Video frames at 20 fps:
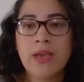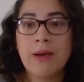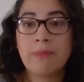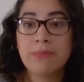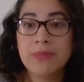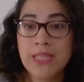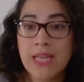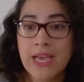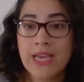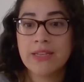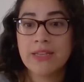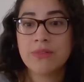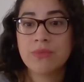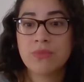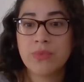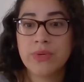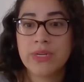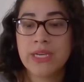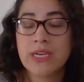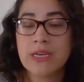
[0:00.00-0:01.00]
a plan
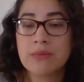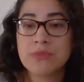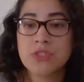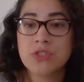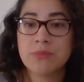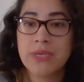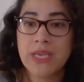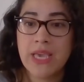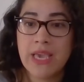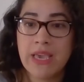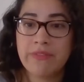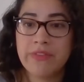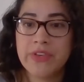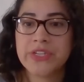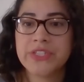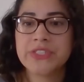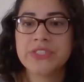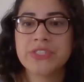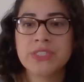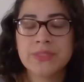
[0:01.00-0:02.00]
when it comes to
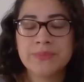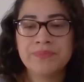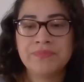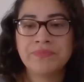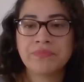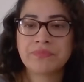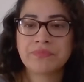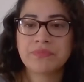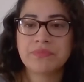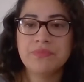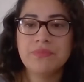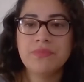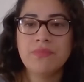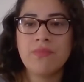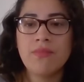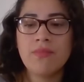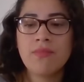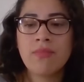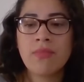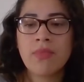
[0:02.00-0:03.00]
behaviors.
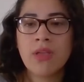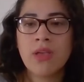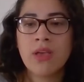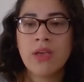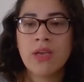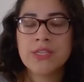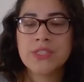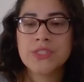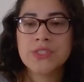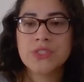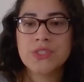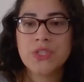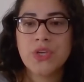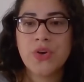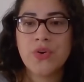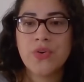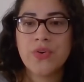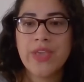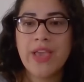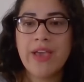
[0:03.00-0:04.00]

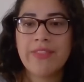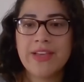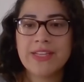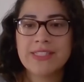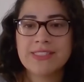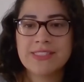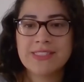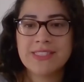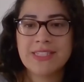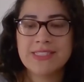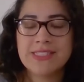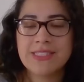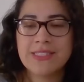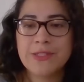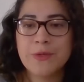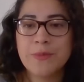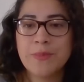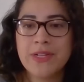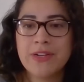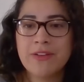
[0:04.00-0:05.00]
So yeah, that's a
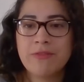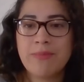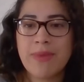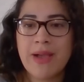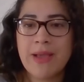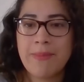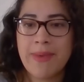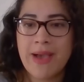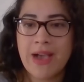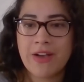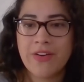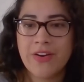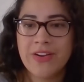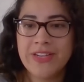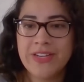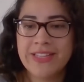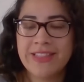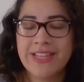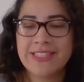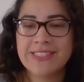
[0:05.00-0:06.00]
little bit of my
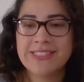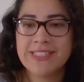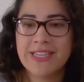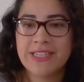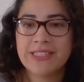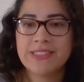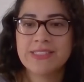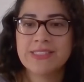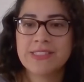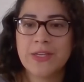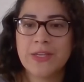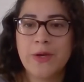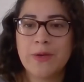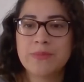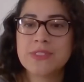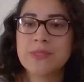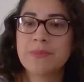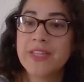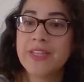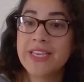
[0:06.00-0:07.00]
background in that sense.
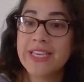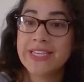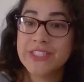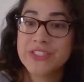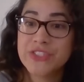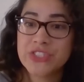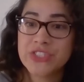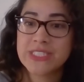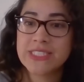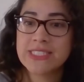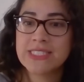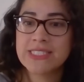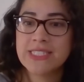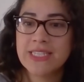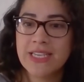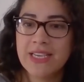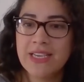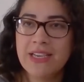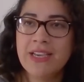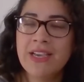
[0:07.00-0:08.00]
Something
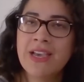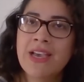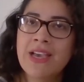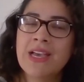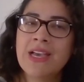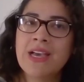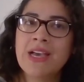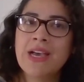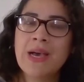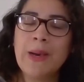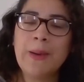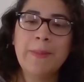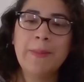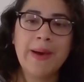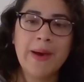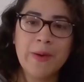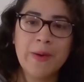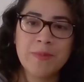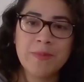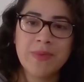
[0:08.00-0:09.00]
interesting
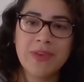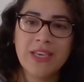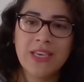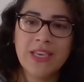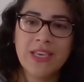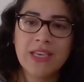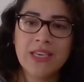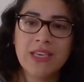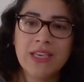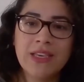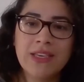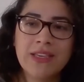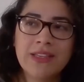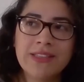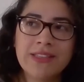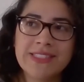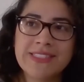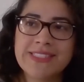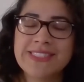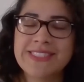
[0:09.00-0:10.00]
about me,
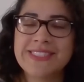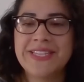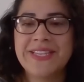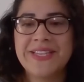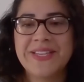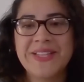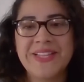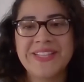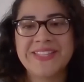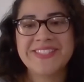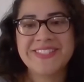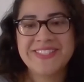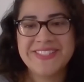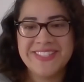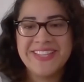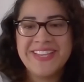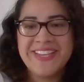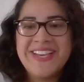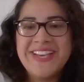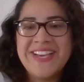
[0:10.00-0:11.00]
let's see,
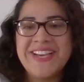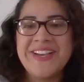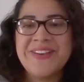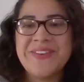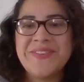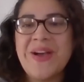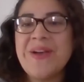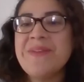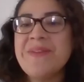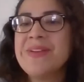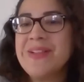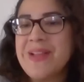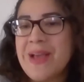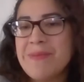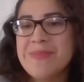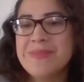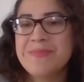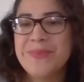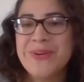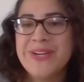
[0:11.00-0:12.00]

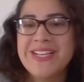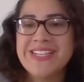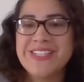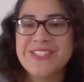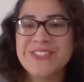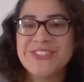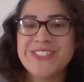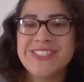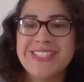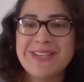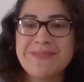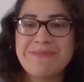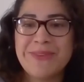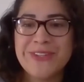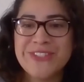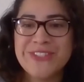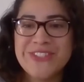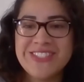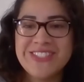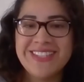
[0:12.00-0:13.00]
I'm a pretty interesting
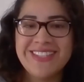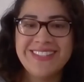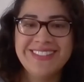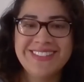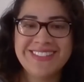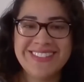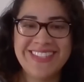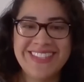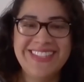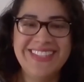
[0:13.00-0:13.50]
person.